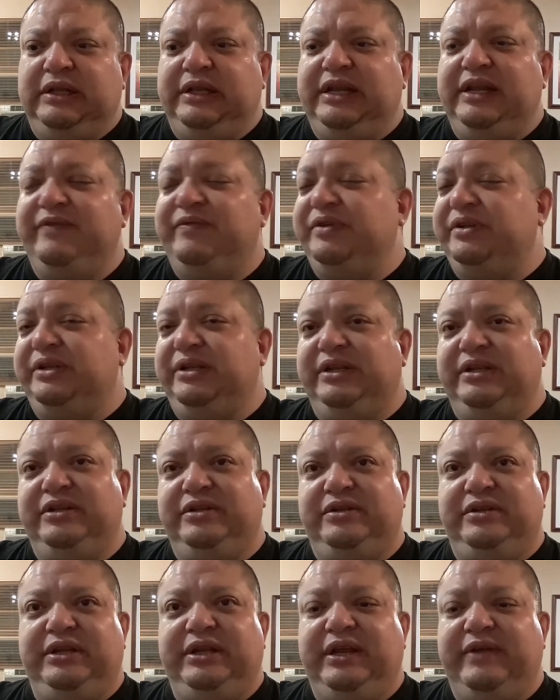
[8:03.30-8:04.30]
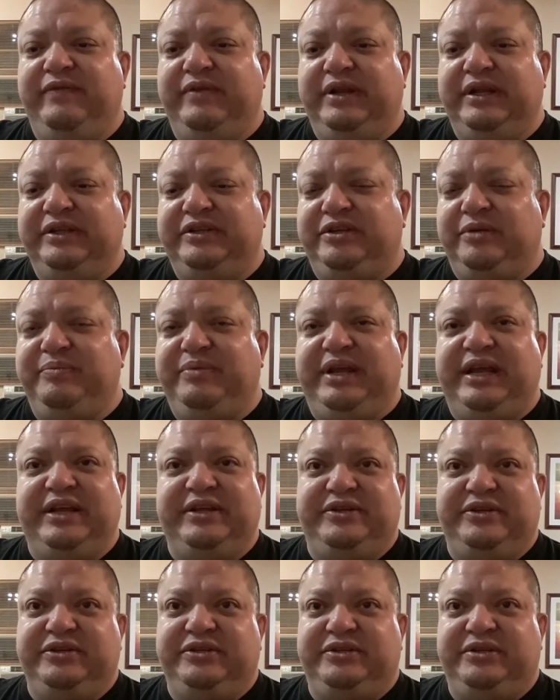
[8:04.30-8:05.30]
Even, even in some
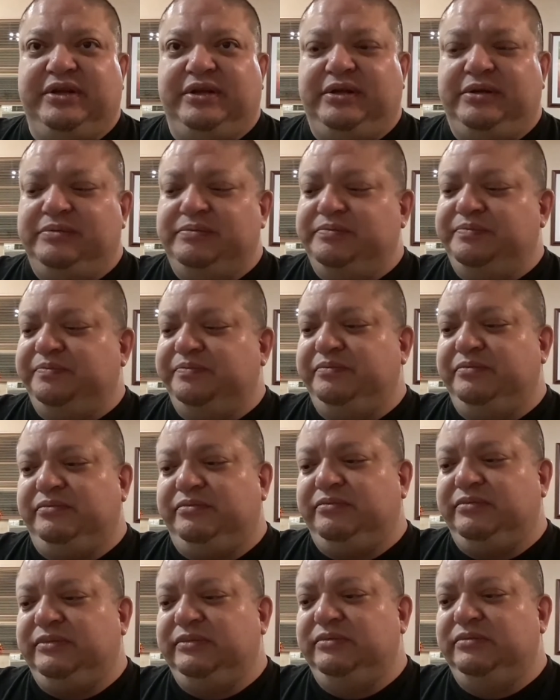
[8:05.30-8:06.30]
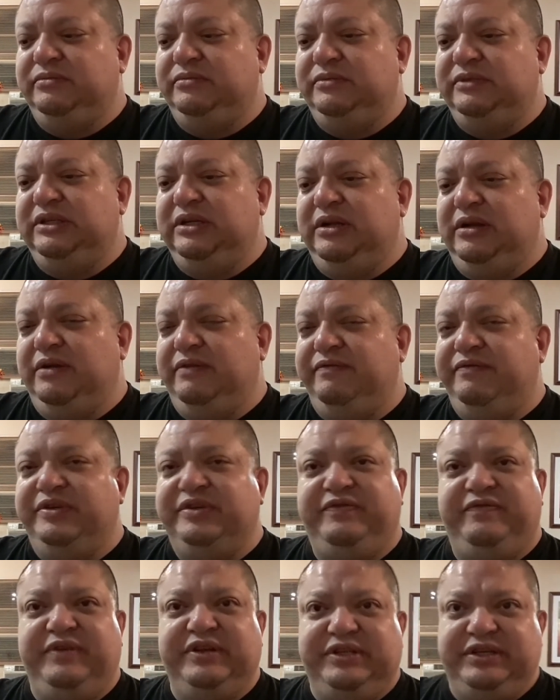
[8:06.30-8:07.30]
cases, um,
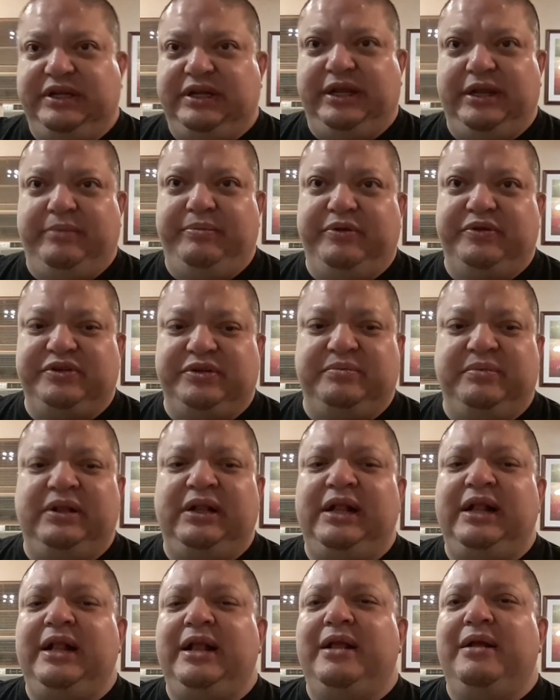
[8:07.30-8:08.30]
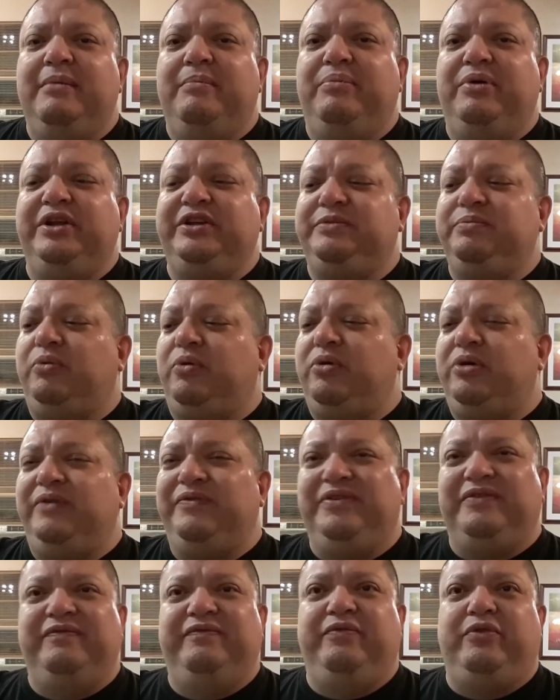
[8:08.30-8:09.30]
physically abuse them. But it's more of
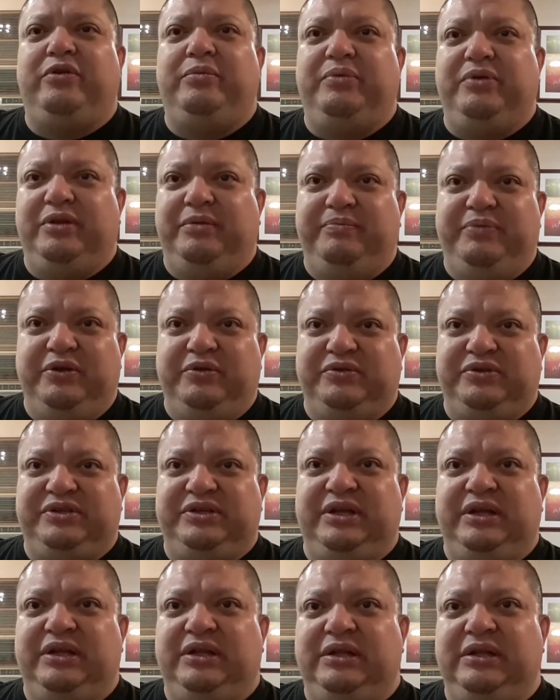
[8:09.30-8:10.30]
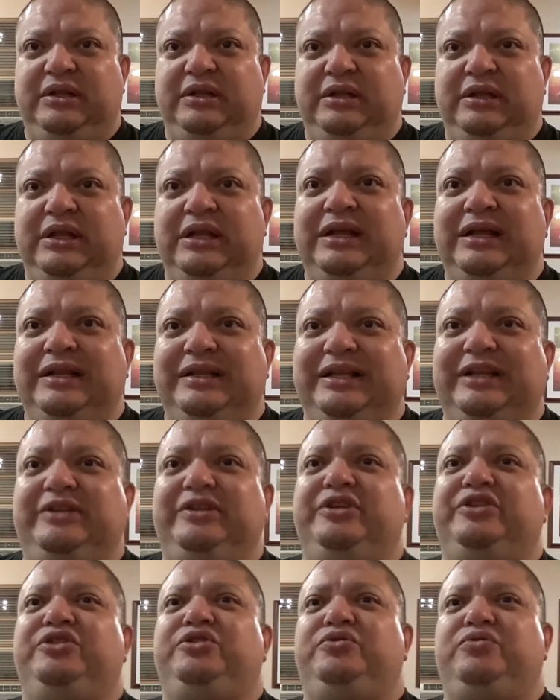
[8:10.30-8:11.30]
the verbal abuse that
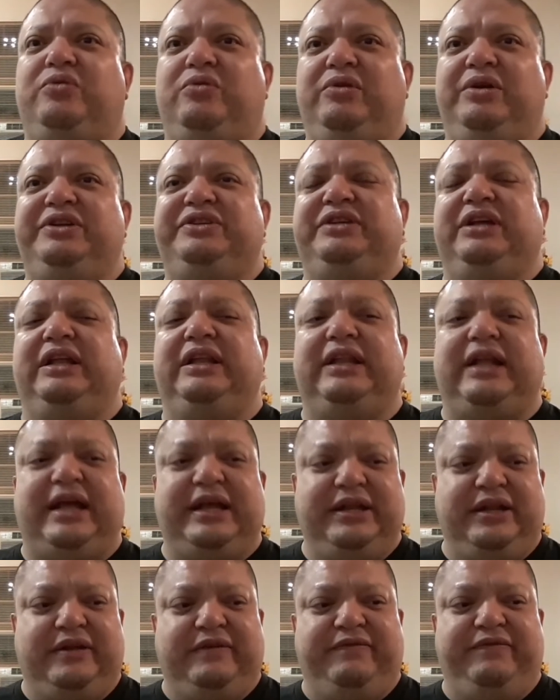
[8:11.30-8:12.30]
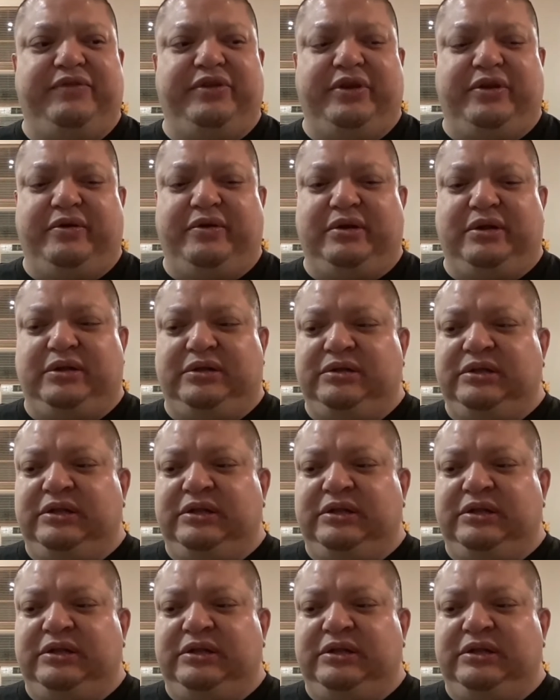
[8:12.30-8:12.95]
destroys a lot of their